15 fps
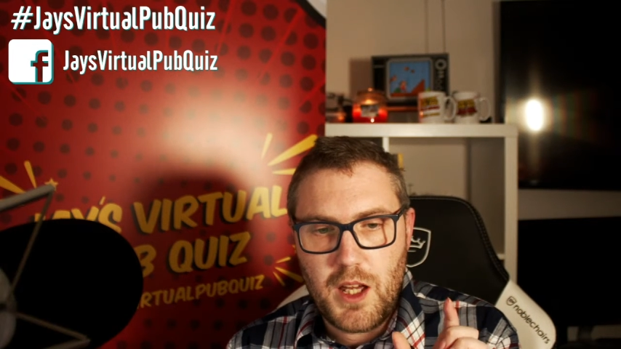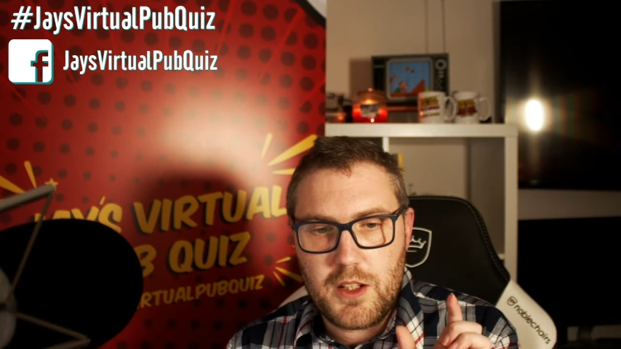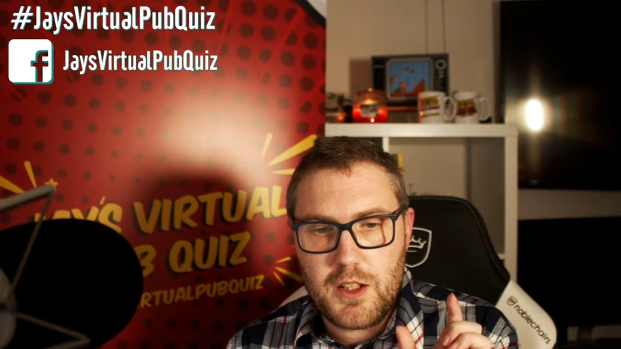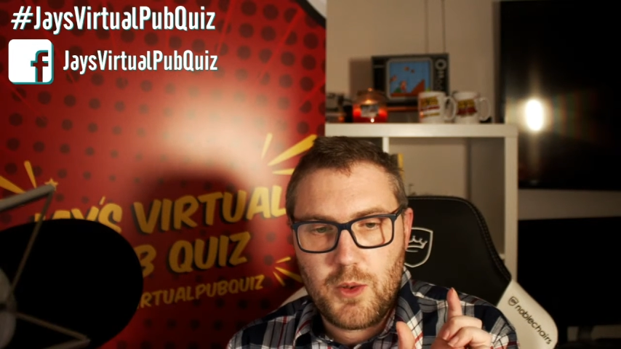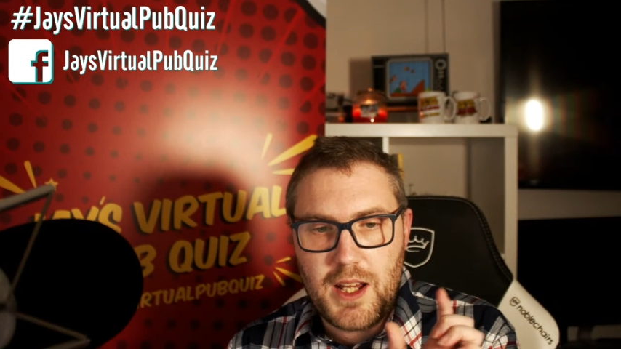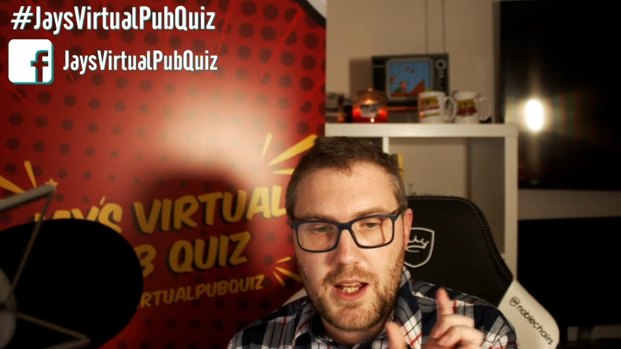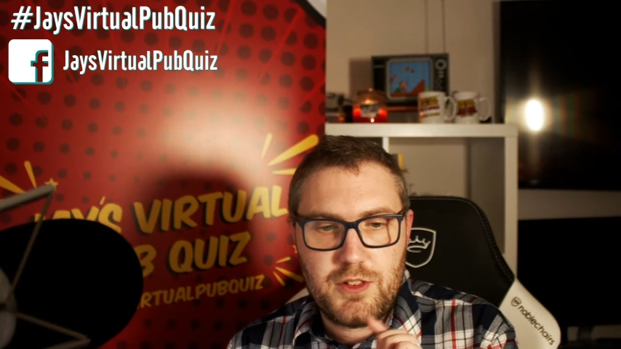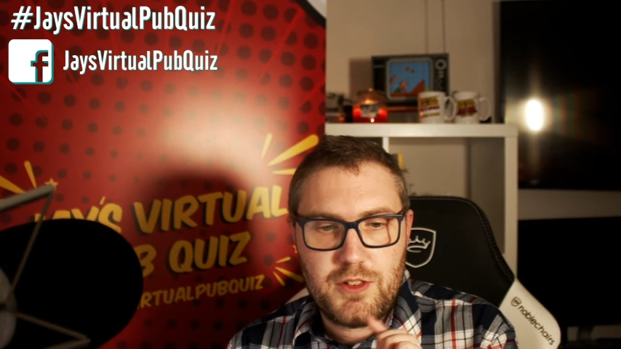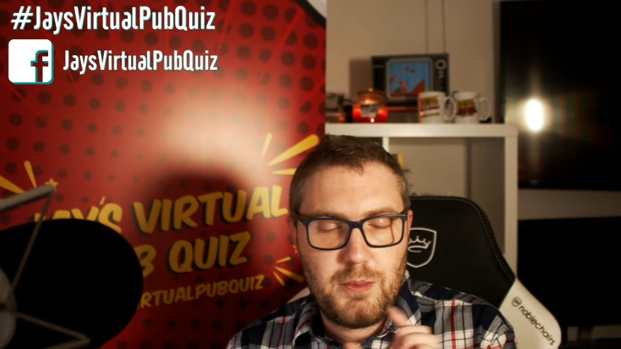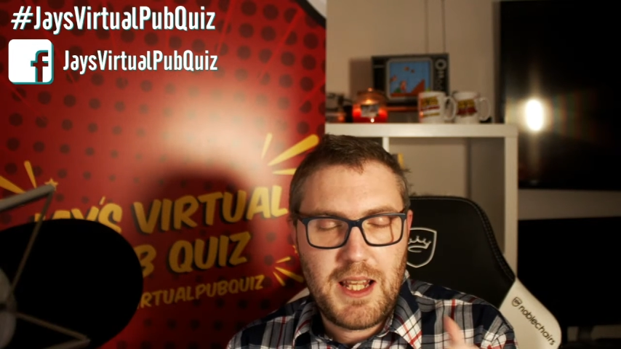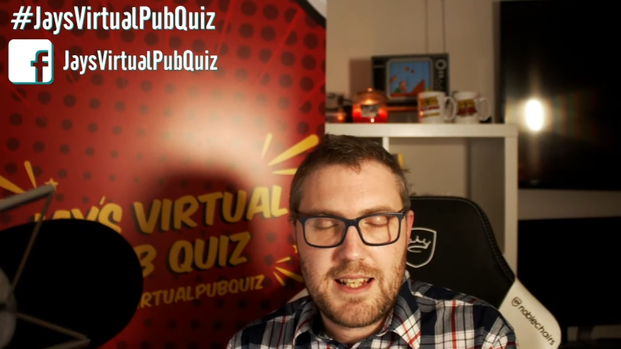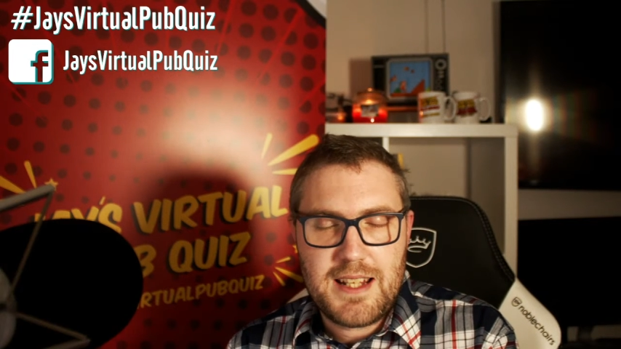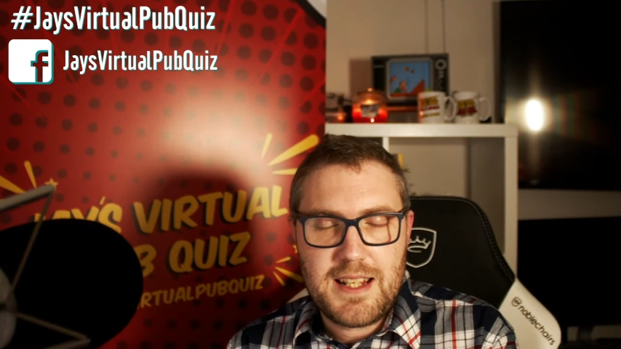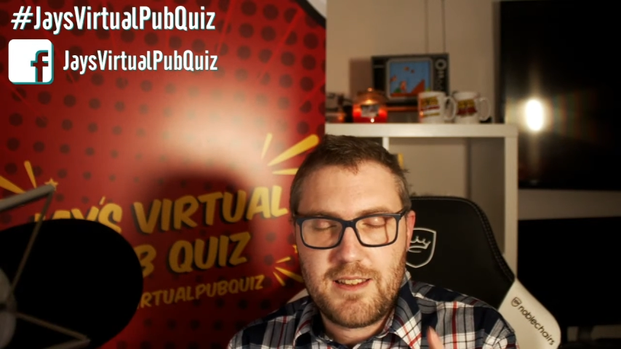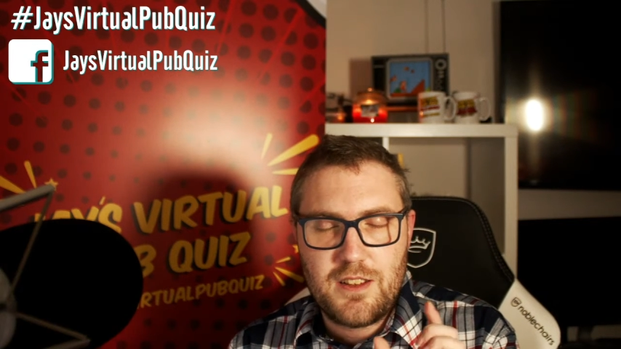You'll have some
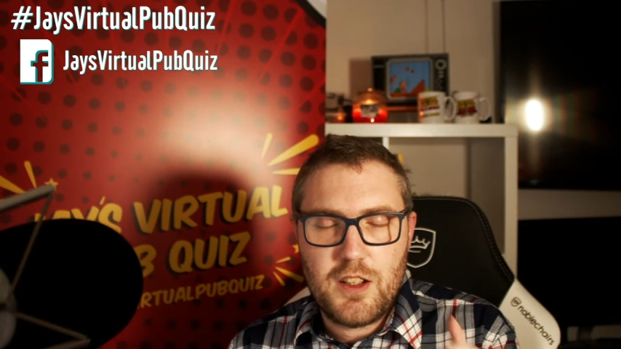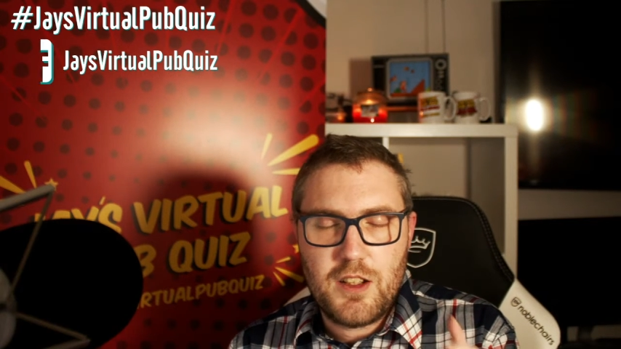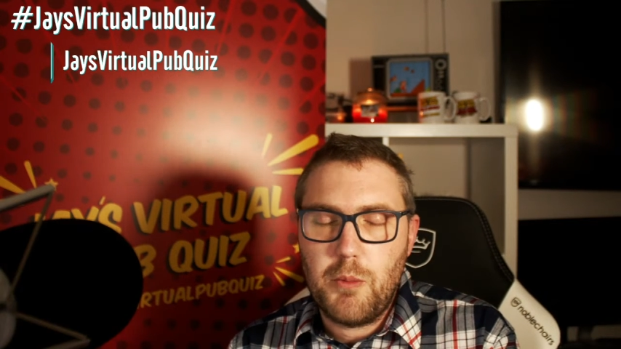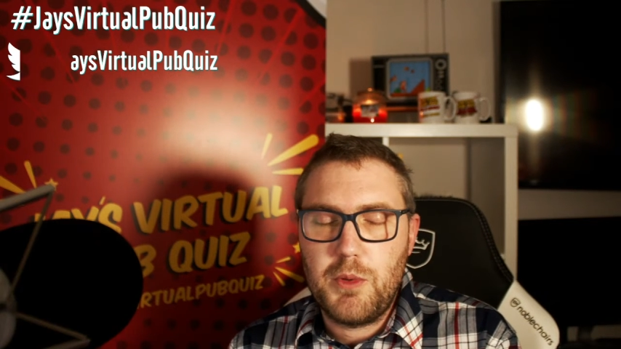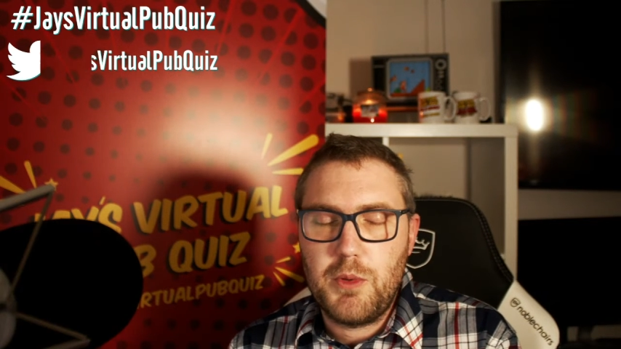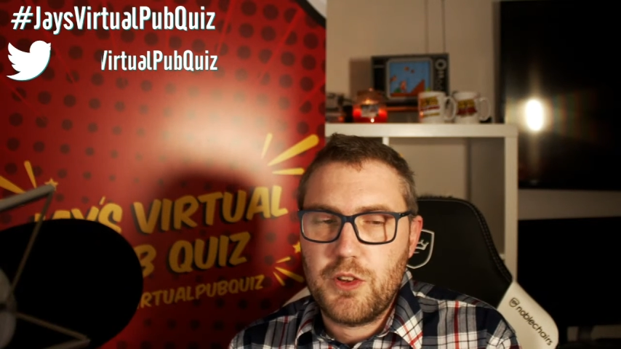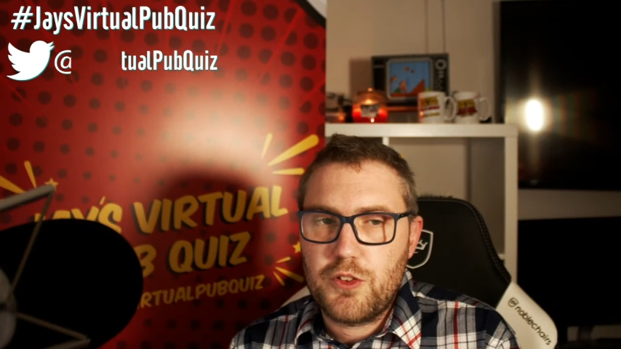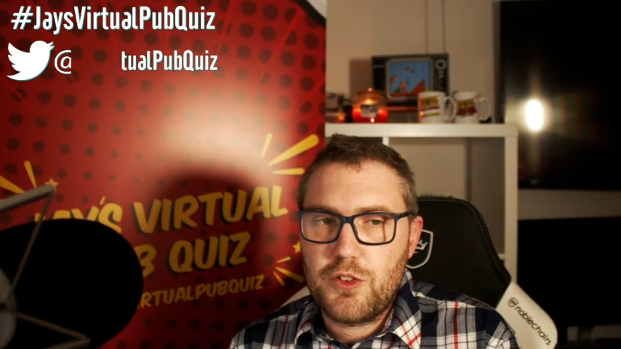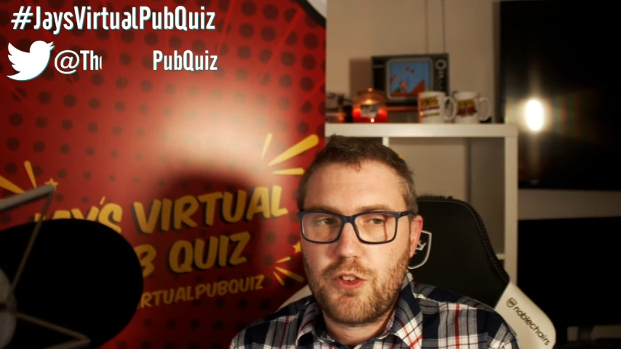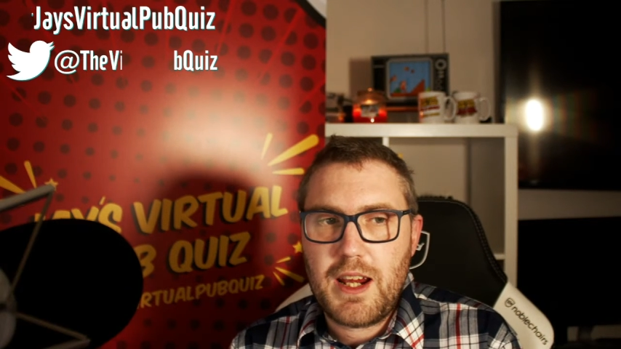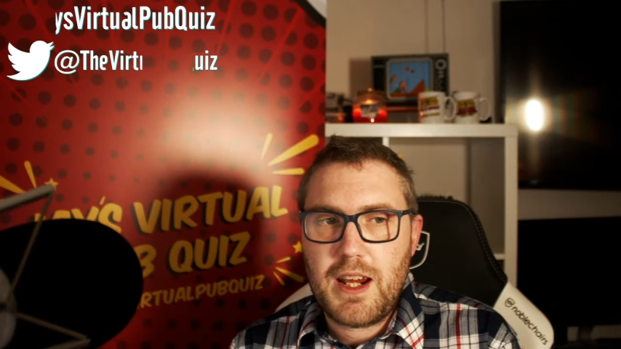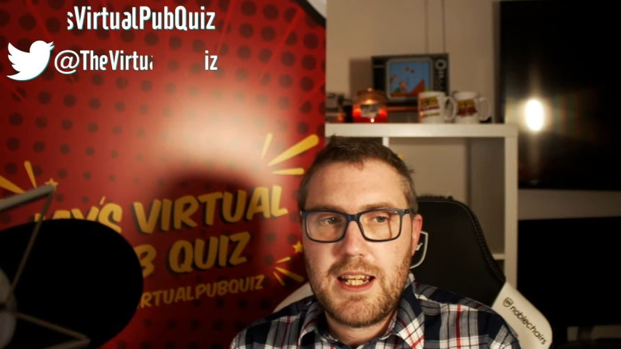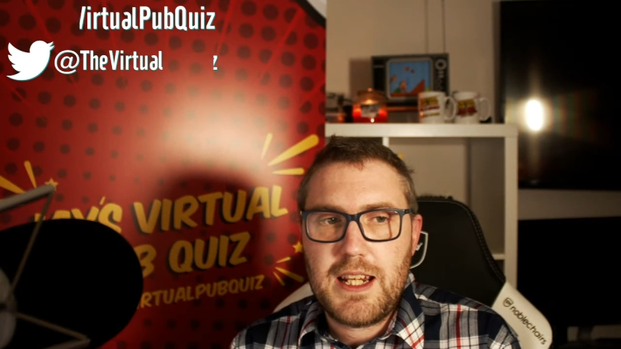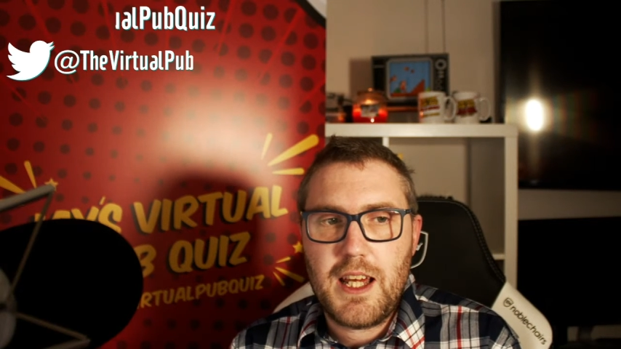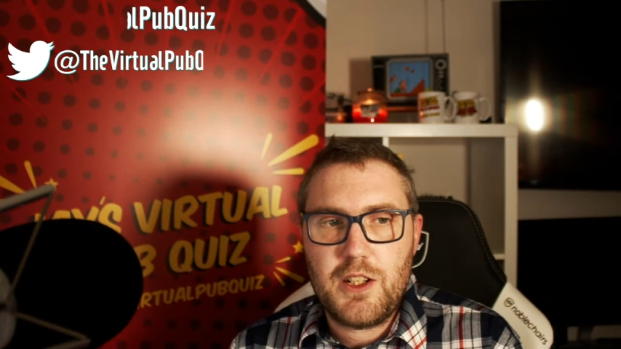letters and numbers on screen,